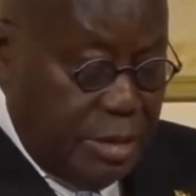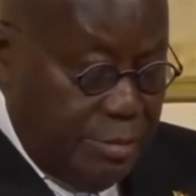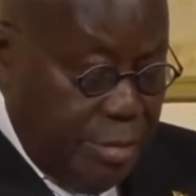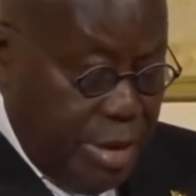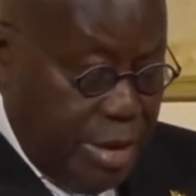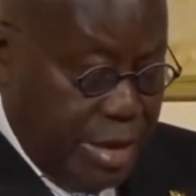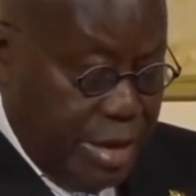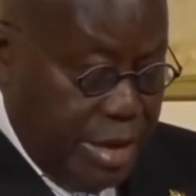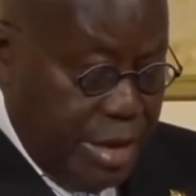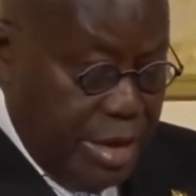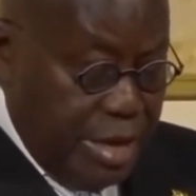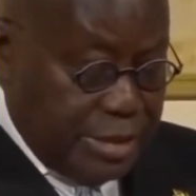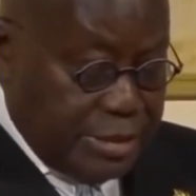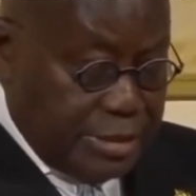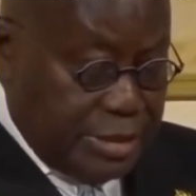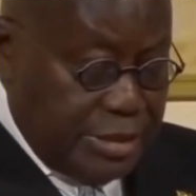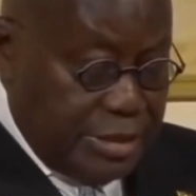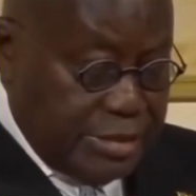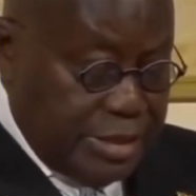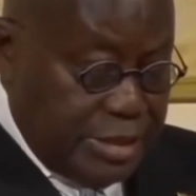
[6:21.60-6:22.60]
making us
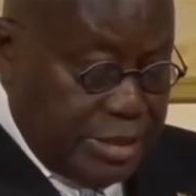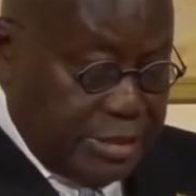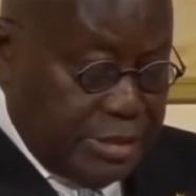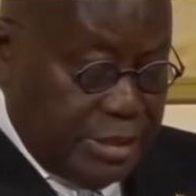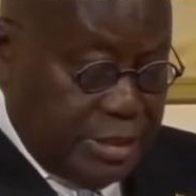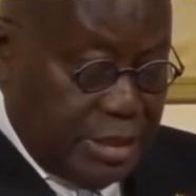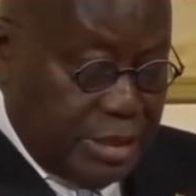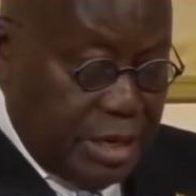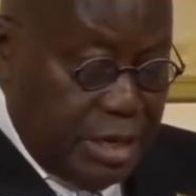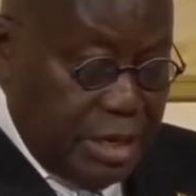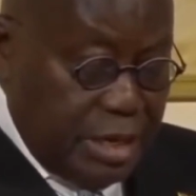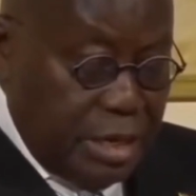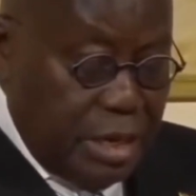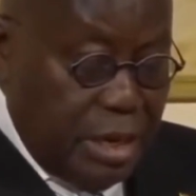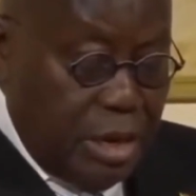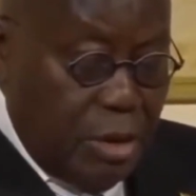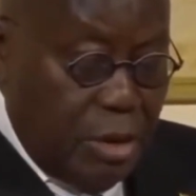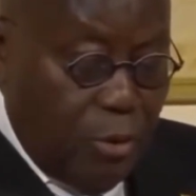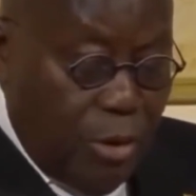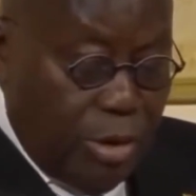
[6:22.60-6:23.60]
consistently
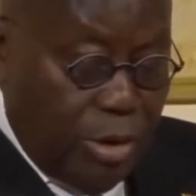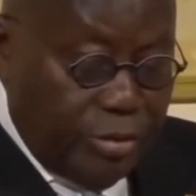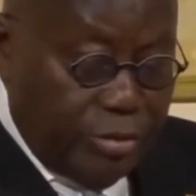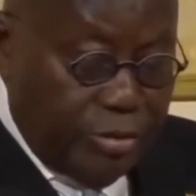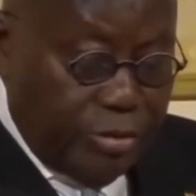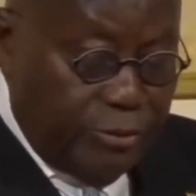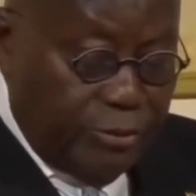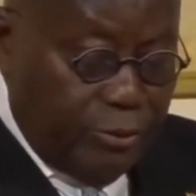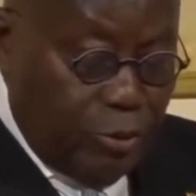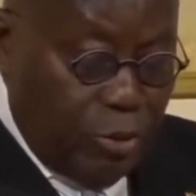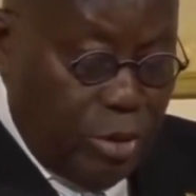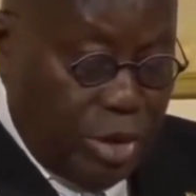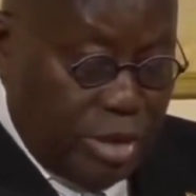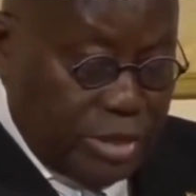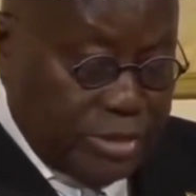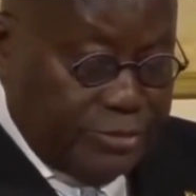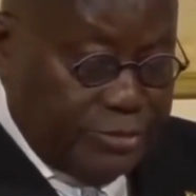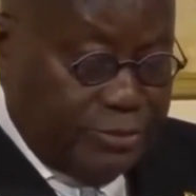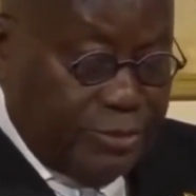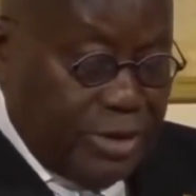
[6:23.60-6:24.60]
one of the
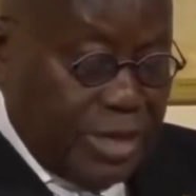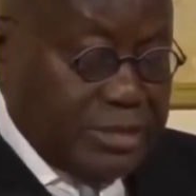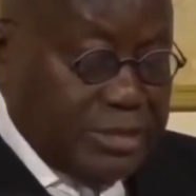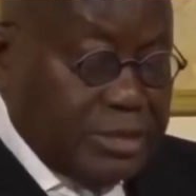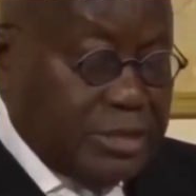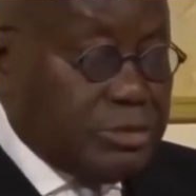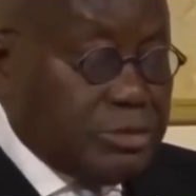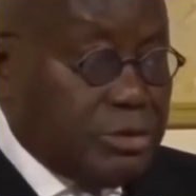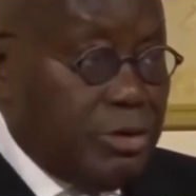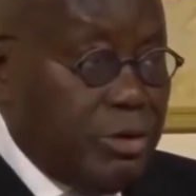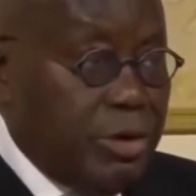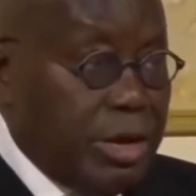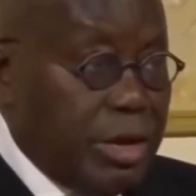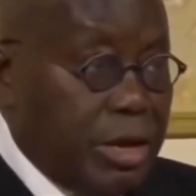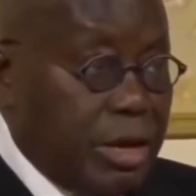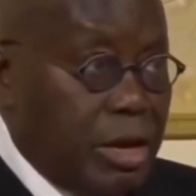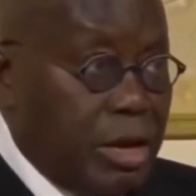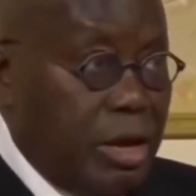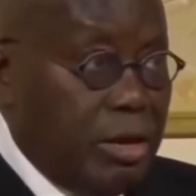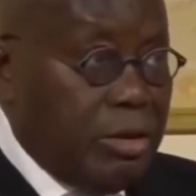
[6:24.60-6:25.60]
world's fastest
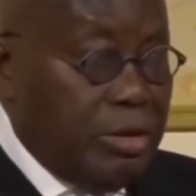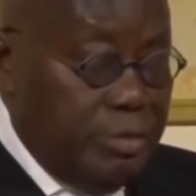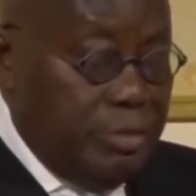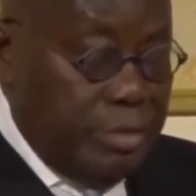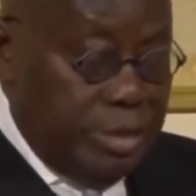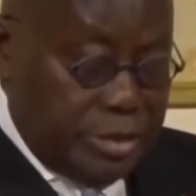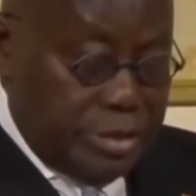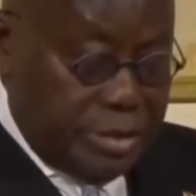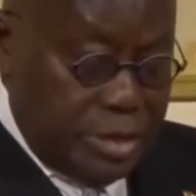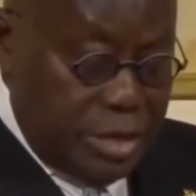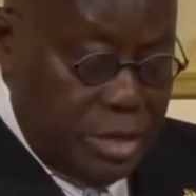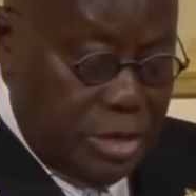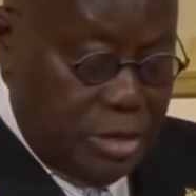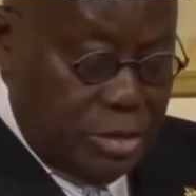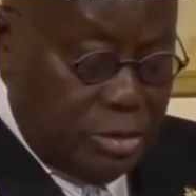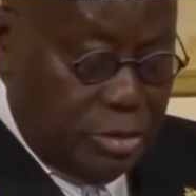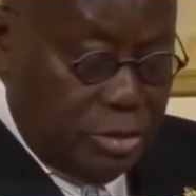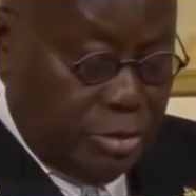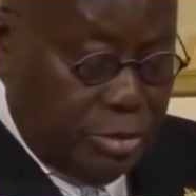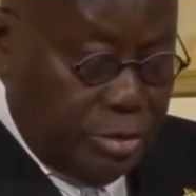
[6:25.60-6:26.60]
growing economies
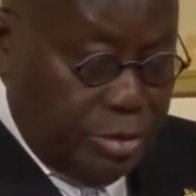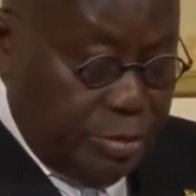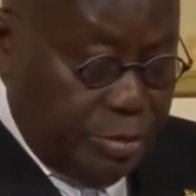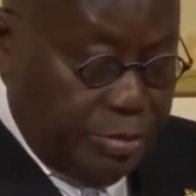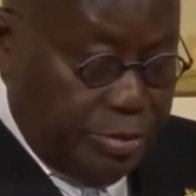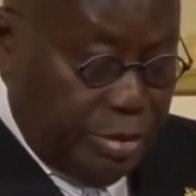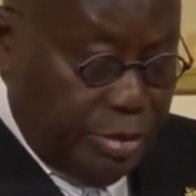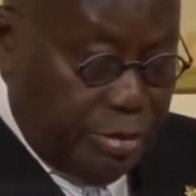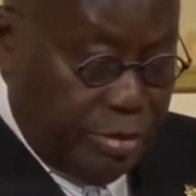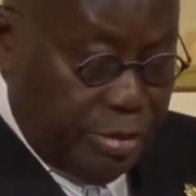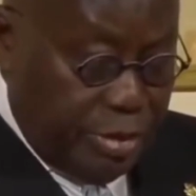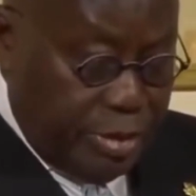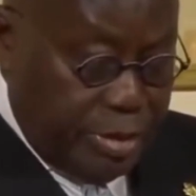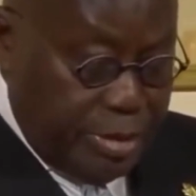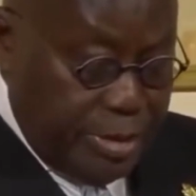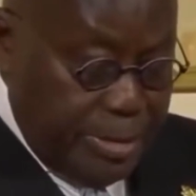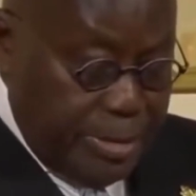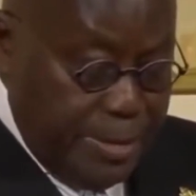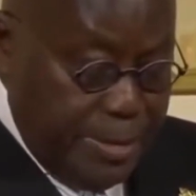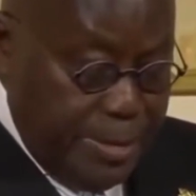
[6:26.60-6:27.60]
during the period.